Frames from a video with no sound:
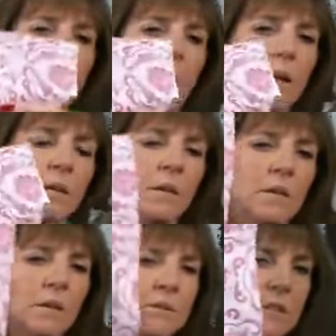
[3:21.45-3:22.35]
okay,
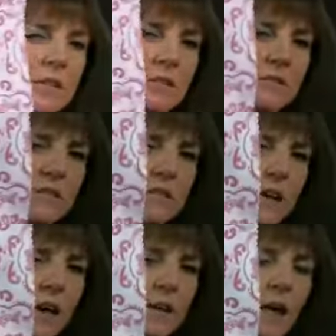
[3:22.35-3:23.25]
let's see this
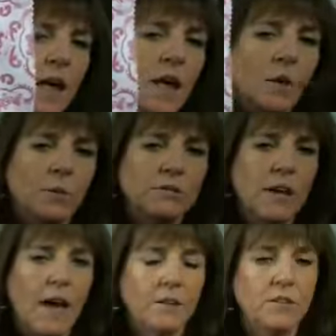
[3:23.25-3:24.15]
design, was
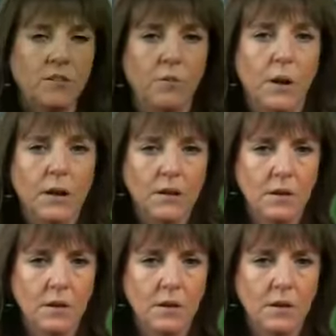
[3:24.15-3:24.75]
they had to do it,